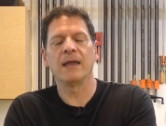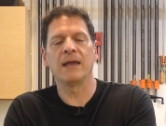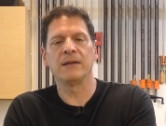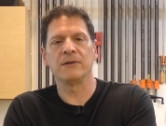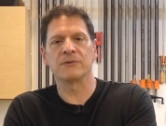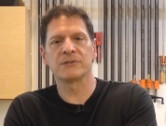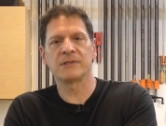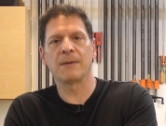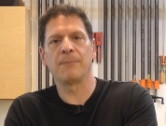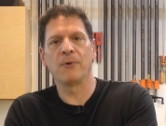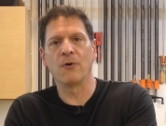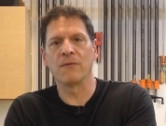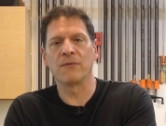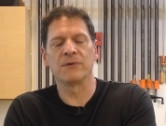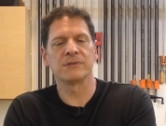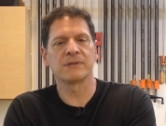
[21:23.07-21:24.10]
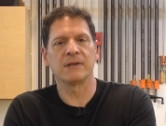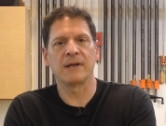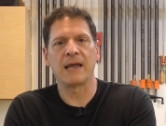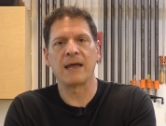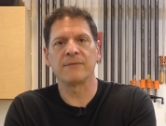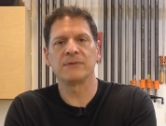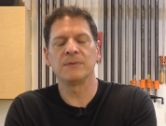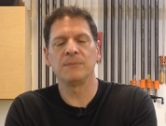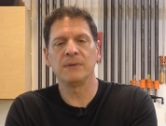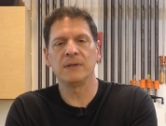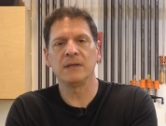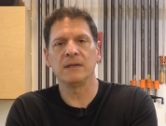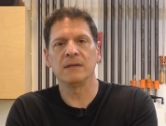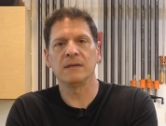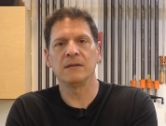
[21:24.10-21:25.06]
and your step over is going to have to
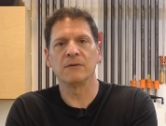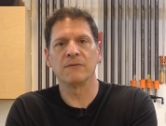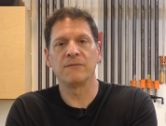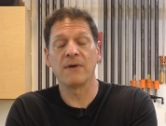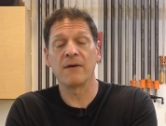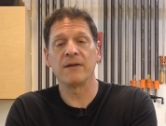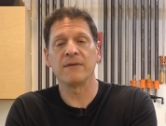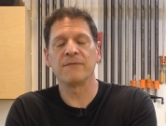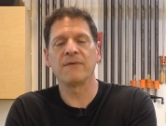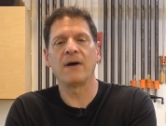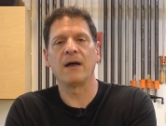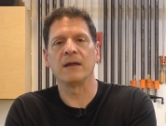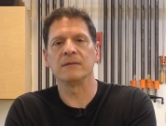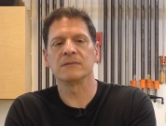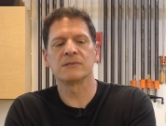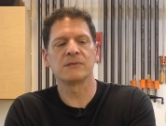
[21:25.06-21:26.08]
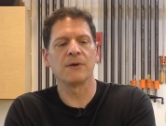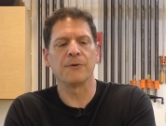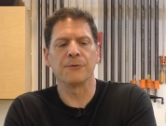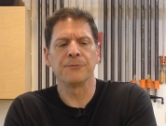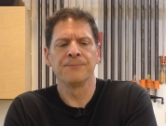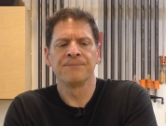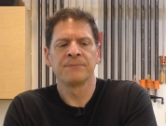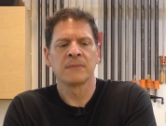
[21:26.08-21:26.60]
be, you know, very fine. So